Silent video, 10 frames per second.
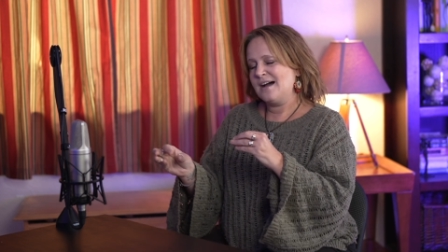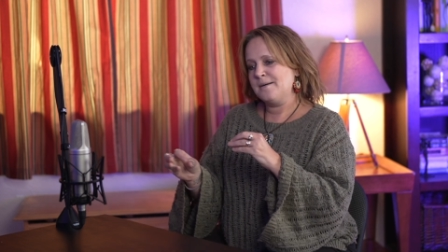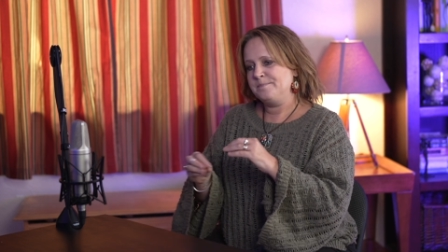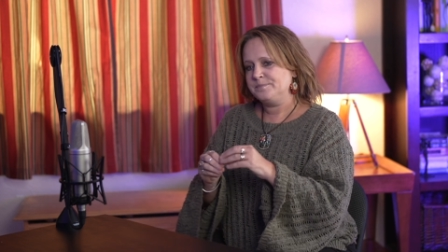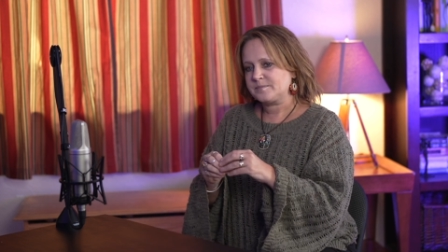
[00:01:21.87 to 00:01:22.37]

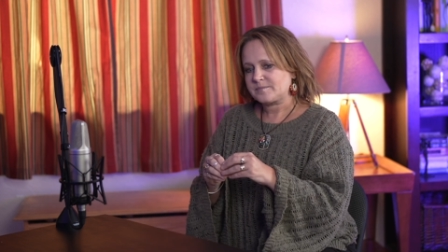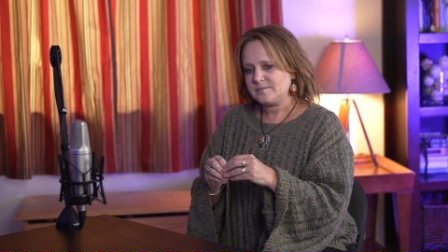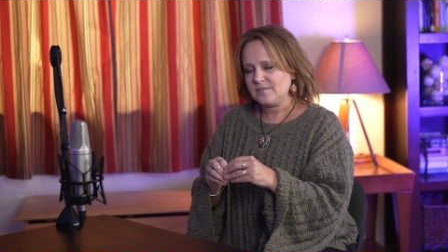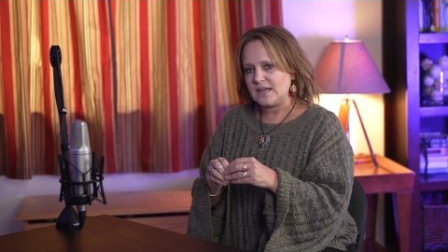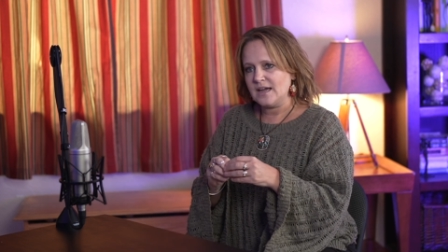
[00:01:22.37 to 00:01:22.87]
Um,
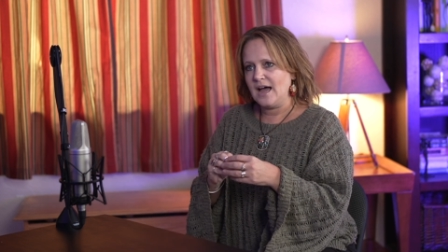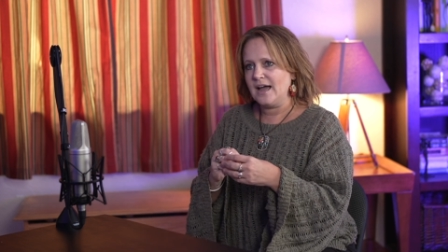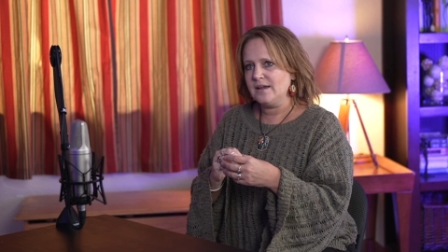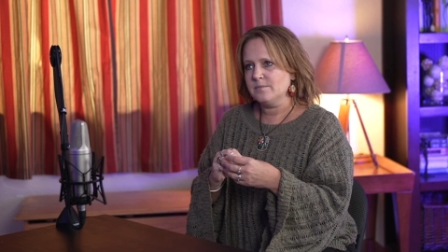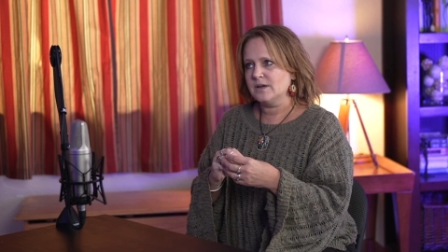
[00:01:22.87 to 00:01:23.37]

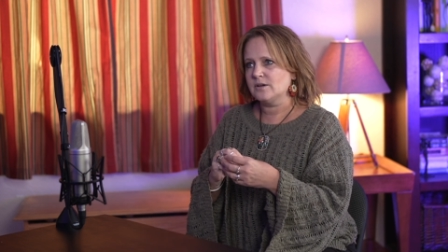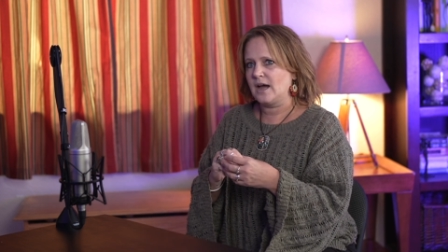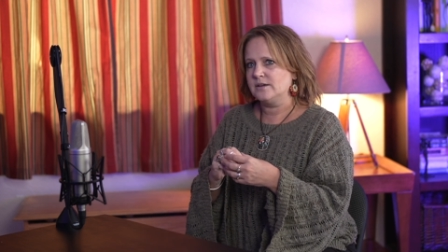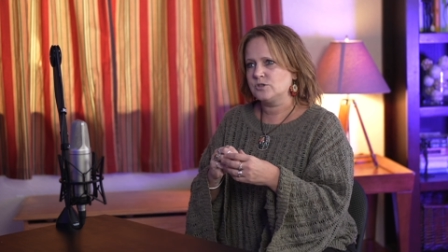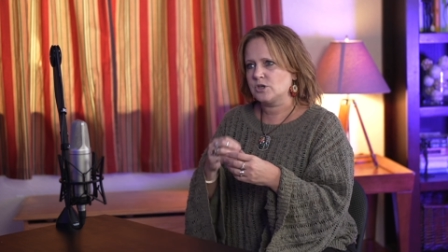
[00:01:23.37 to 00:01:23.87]
I'm,
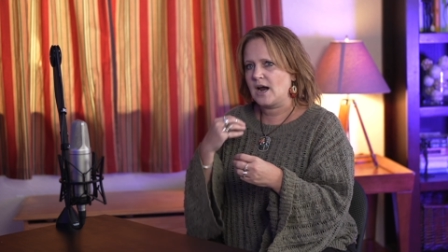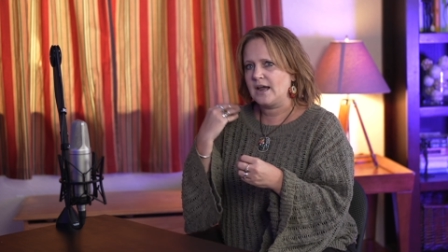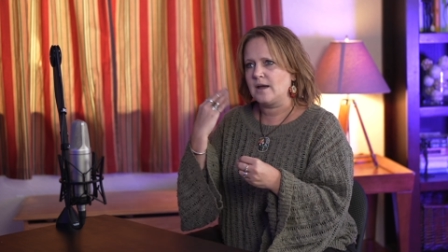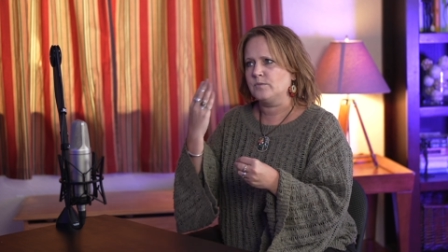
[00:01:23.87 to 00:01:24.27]
I try,